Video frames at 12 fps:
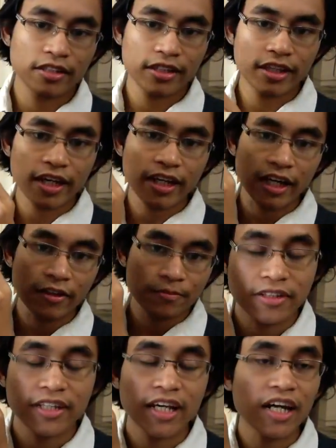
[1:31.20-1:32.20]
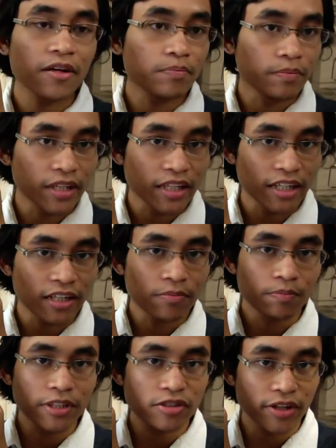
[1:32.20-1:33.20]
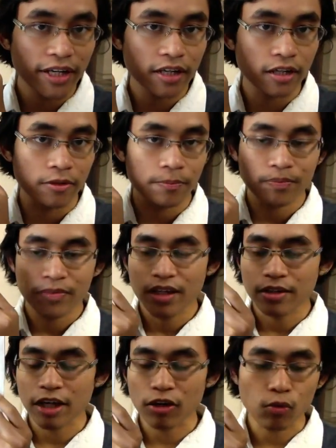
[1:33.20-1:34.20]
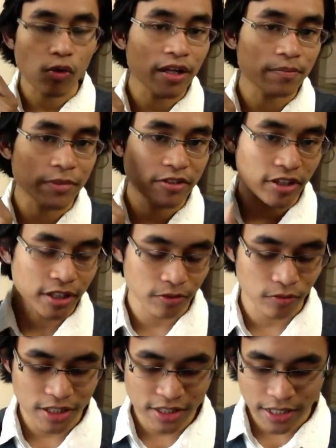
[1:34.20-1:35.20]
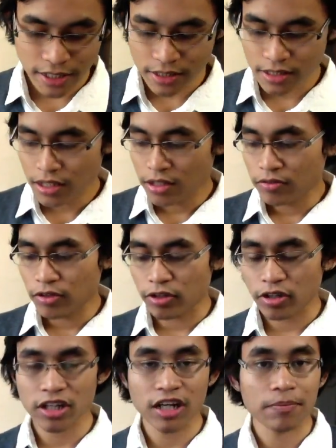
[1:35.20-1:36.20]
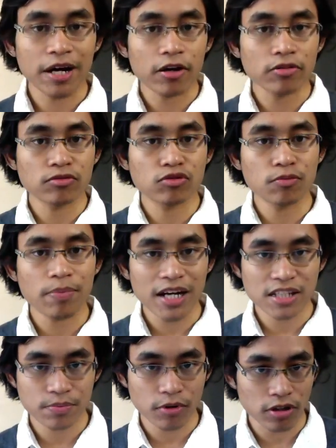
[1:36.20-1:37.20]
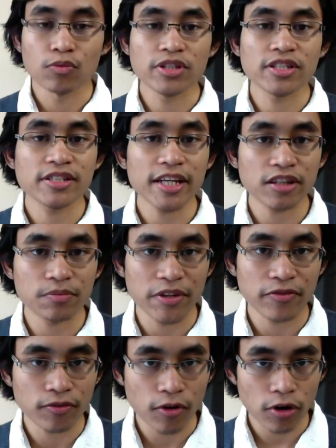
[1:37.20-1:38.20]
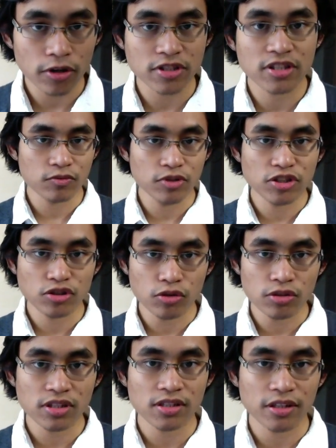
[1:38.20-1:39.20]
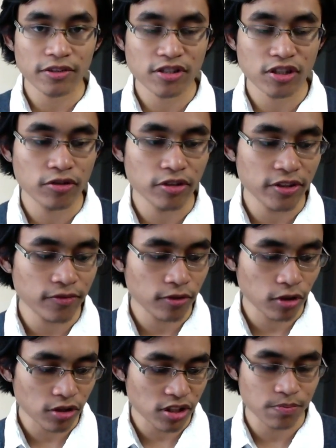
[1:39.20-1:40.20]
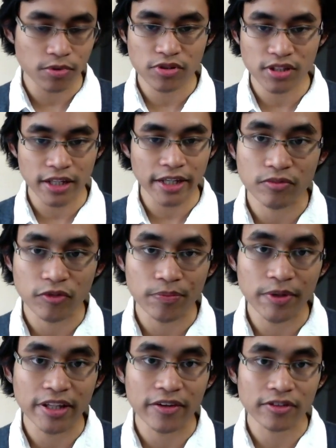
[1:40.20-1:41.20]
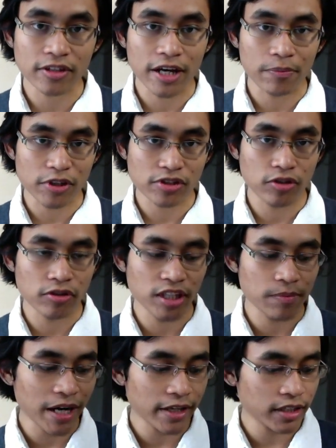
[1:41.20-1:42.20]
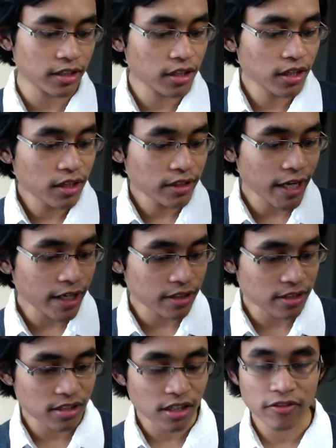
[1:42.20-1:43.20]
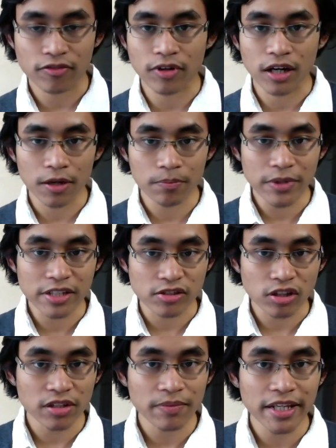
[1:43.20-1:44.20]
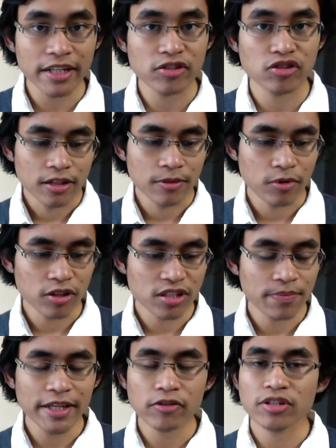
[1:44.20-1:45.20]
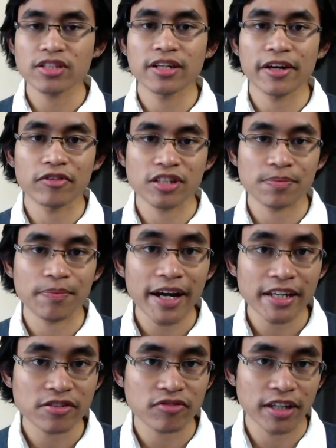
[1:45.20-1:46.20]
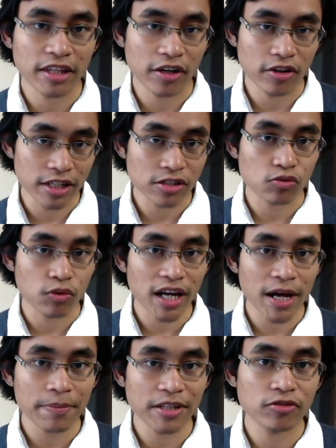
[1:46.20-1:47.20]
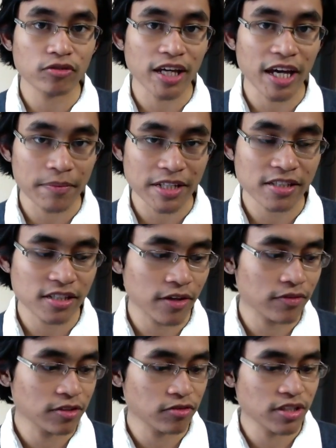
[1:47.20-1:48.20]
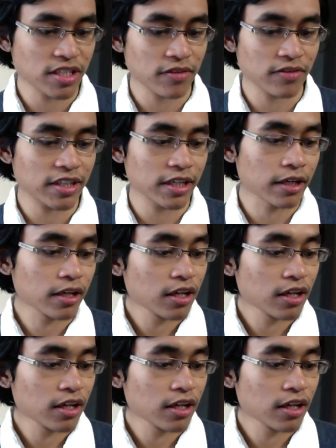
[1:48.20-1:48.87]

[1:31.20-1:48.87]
Khianat. Khianat meaning betrayal. Now, what betrayal in what sense? We're talking about two passports, which is said to be forged, which shows a security flaw supposedly within the airport security. But I think that itself is not the main issue, because the main question in everyone's minds right now is what happened to the MH370.